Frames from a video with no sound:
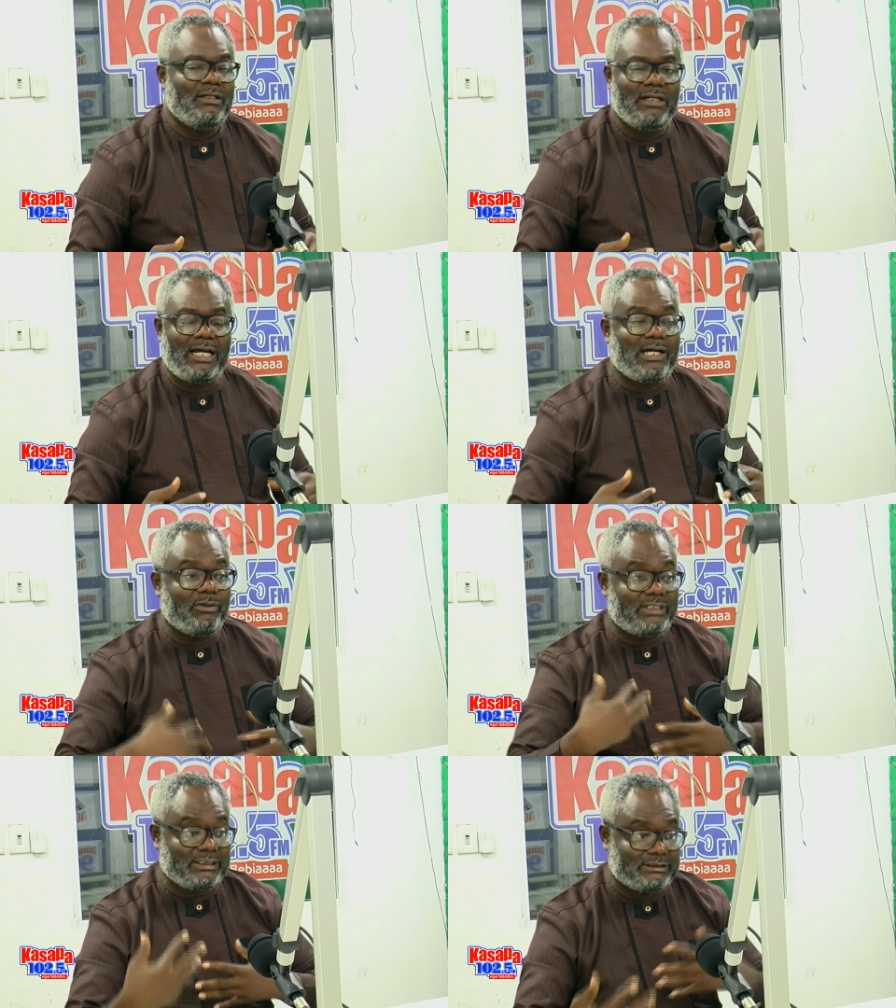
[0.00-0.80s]

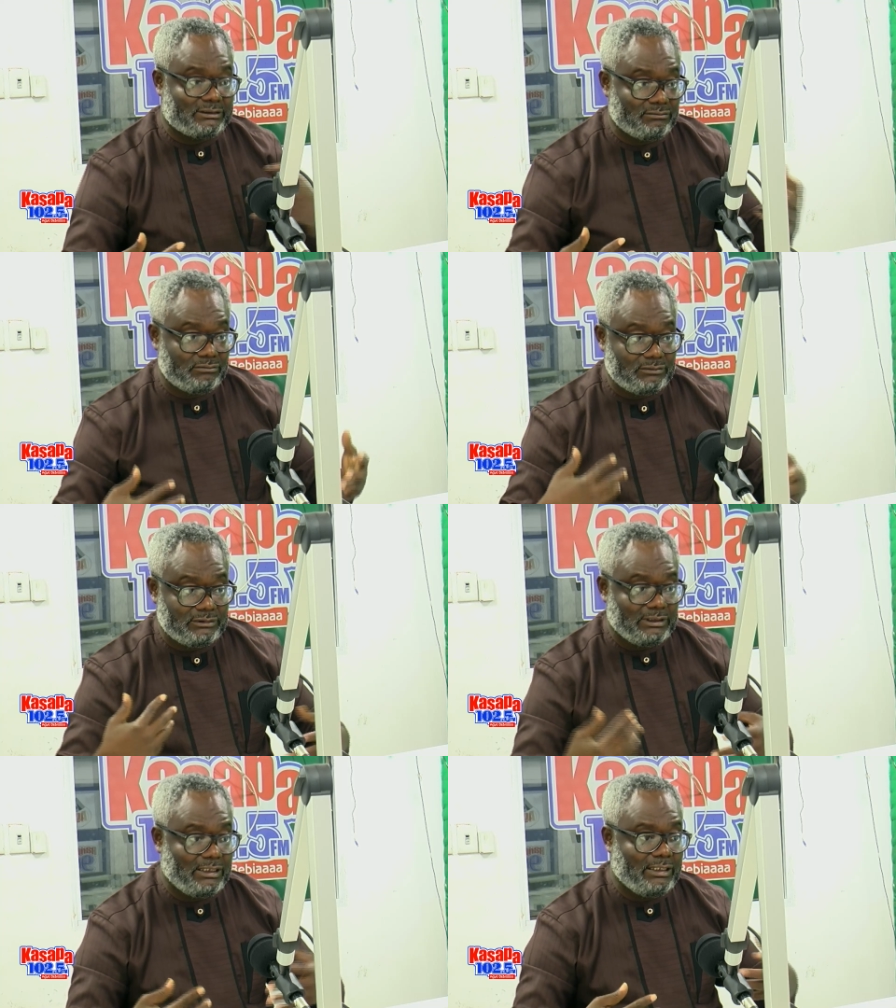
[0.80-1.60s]
accountants
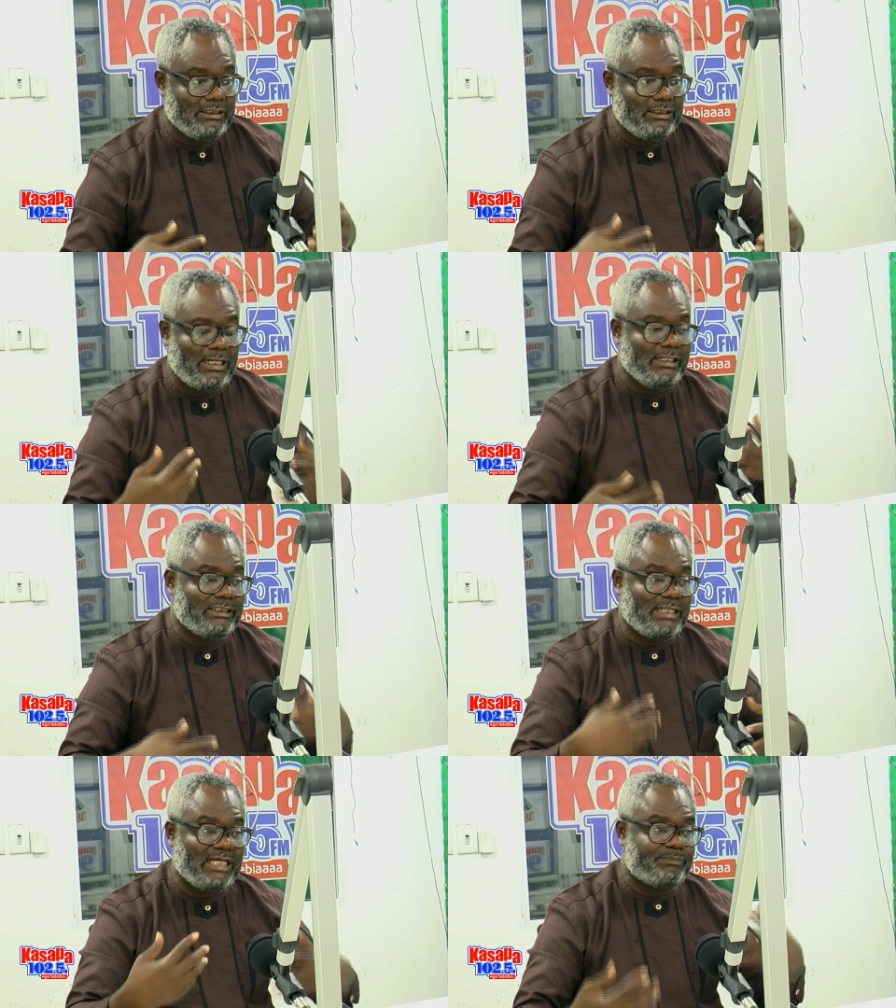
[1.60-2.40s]
and a
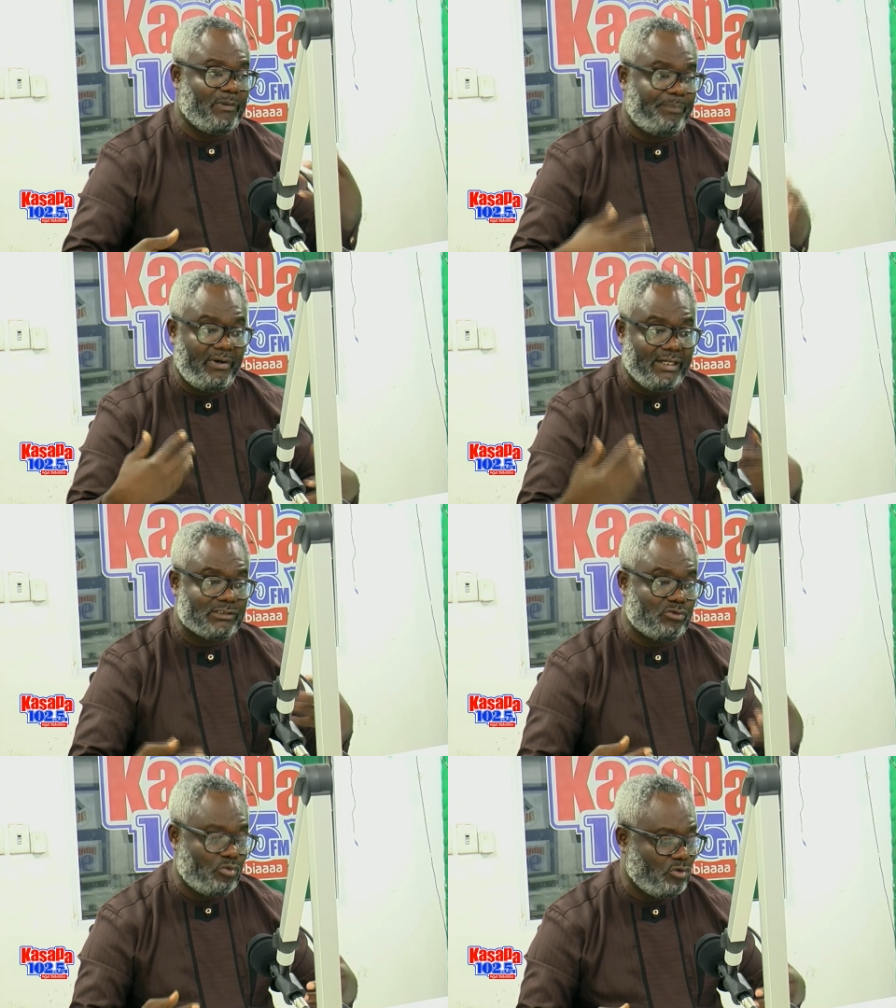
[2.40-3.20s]
task
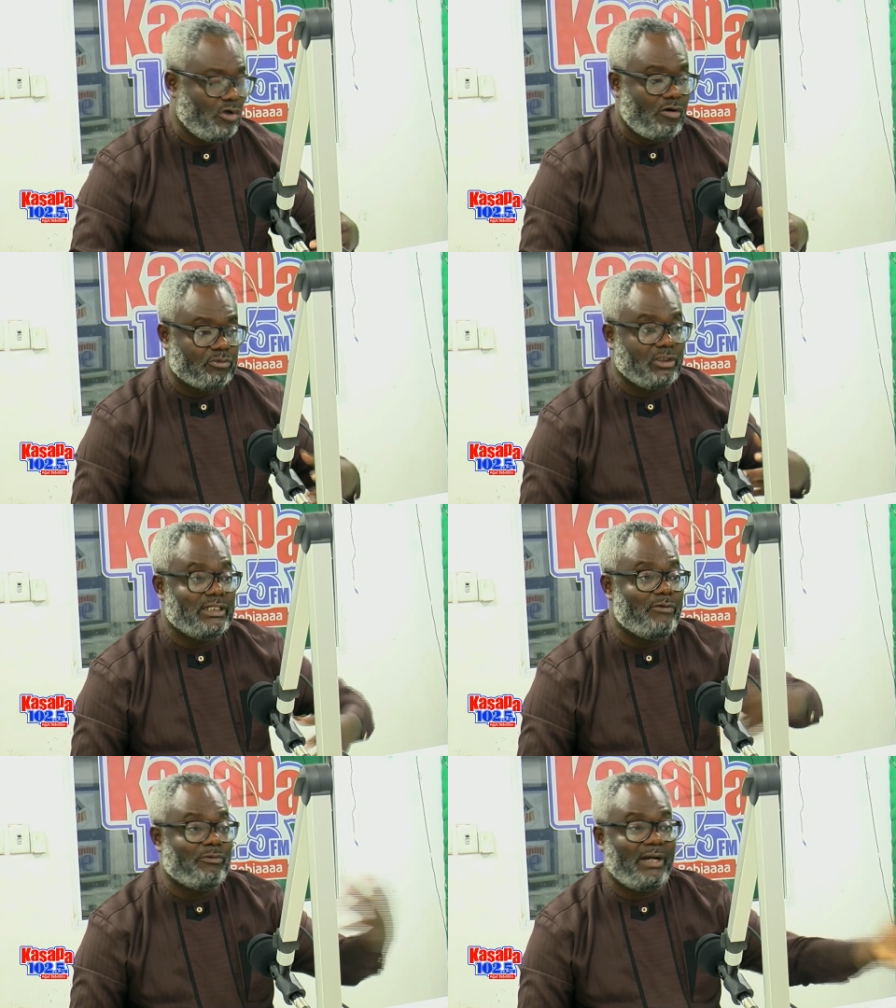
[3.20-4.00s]
preparers, you know, almost in
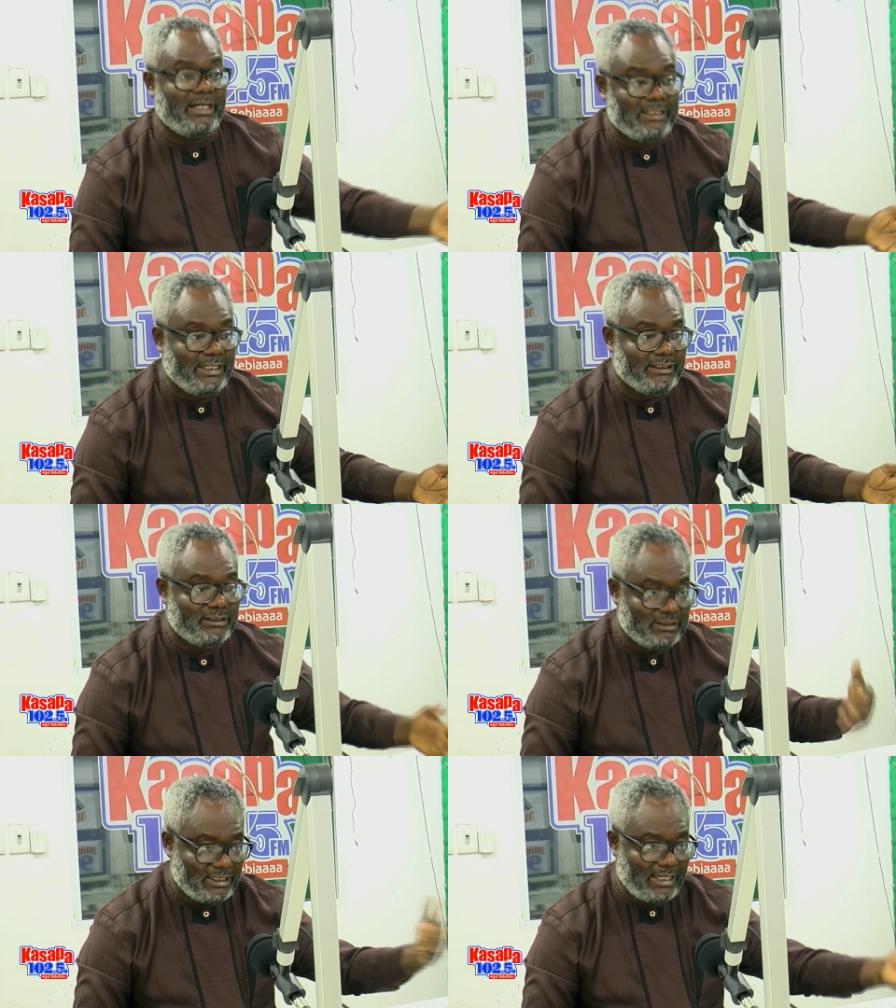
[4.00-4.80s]
the dream. I then
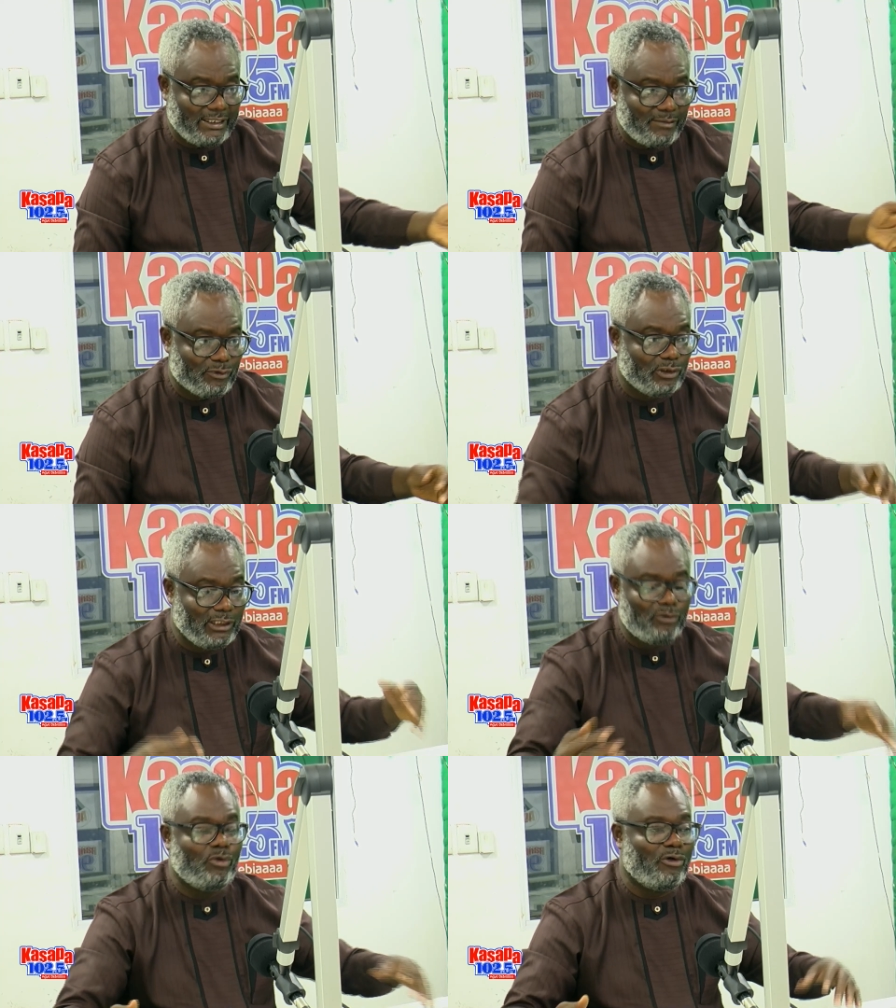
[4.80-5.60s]
I because
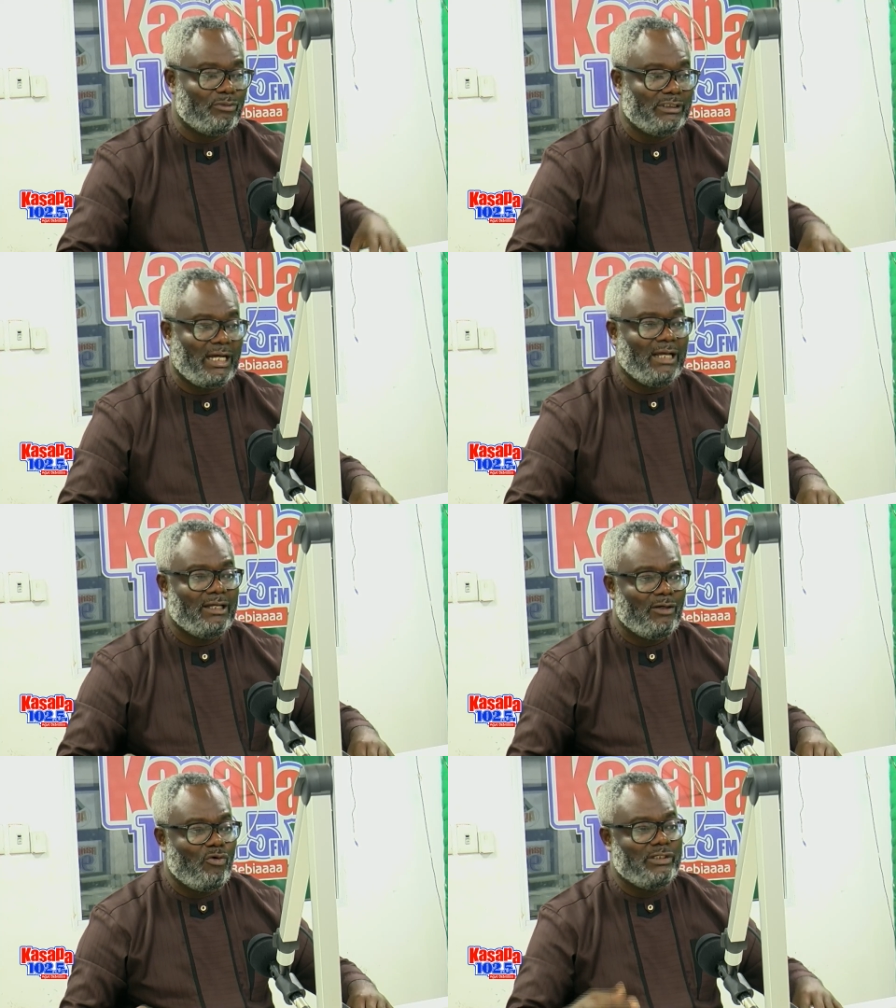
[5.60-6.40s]
you do all of the
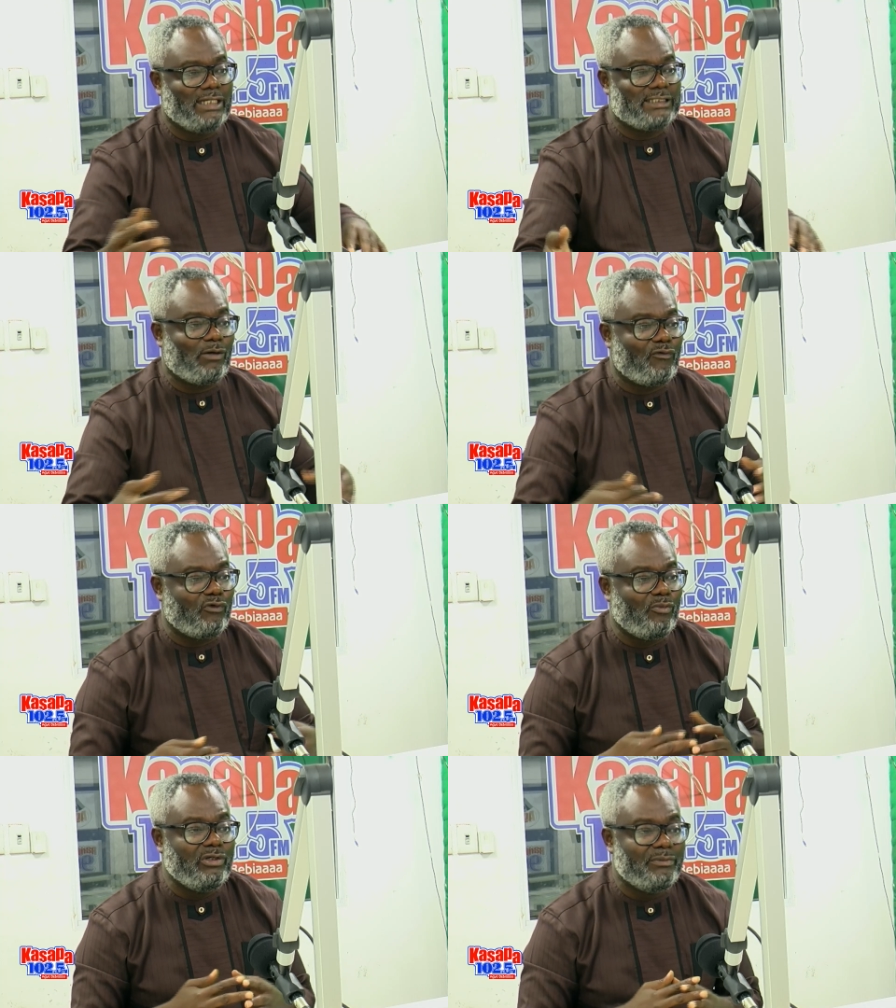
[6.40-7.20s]
when you ask
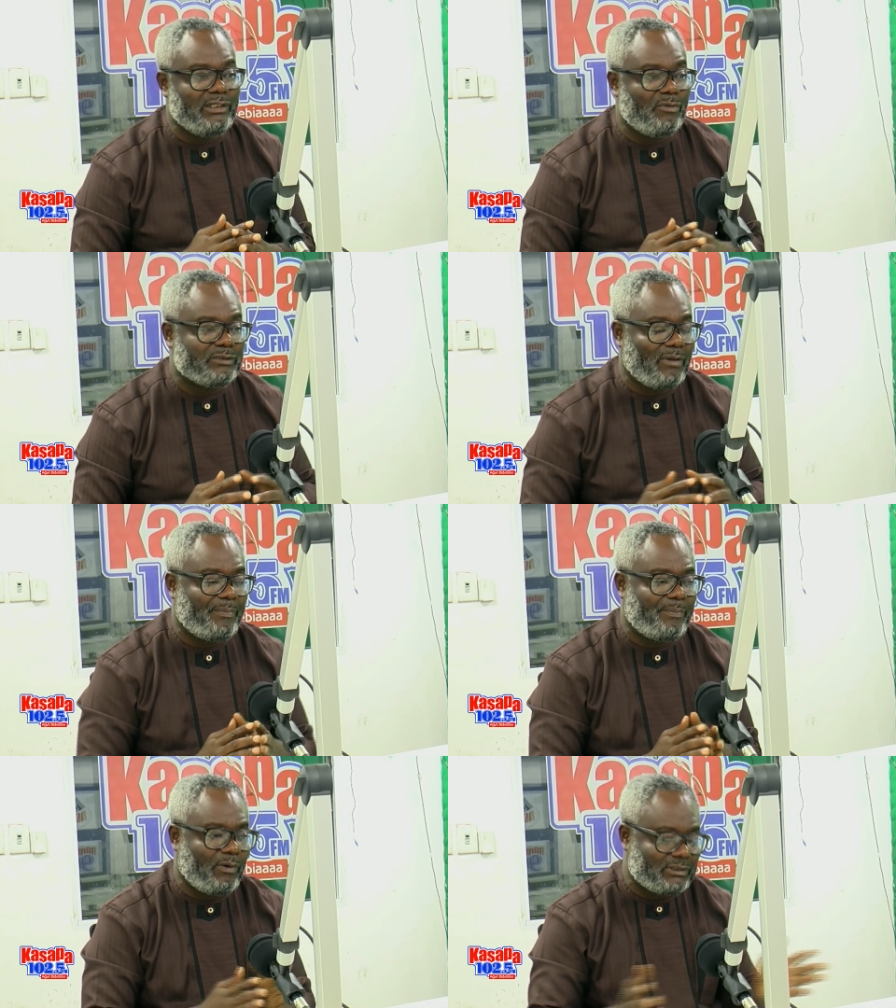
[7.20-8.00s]
for money, you know, to
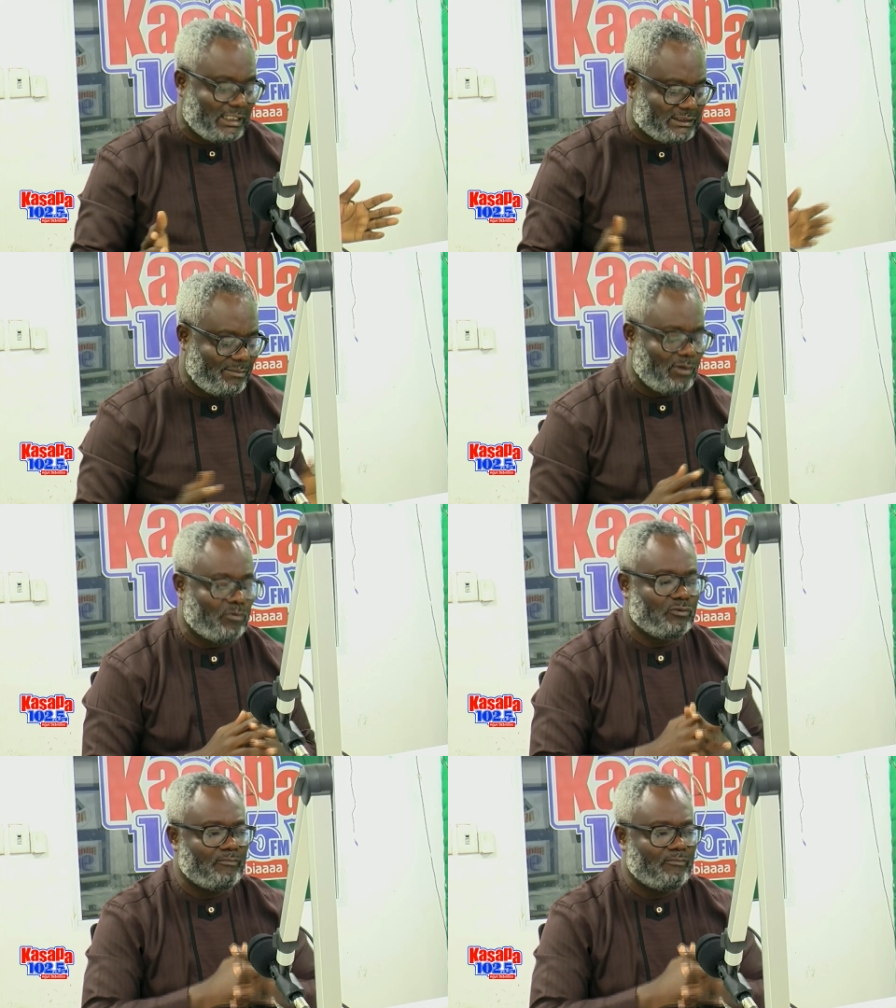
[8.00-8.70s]
prepare a task amount.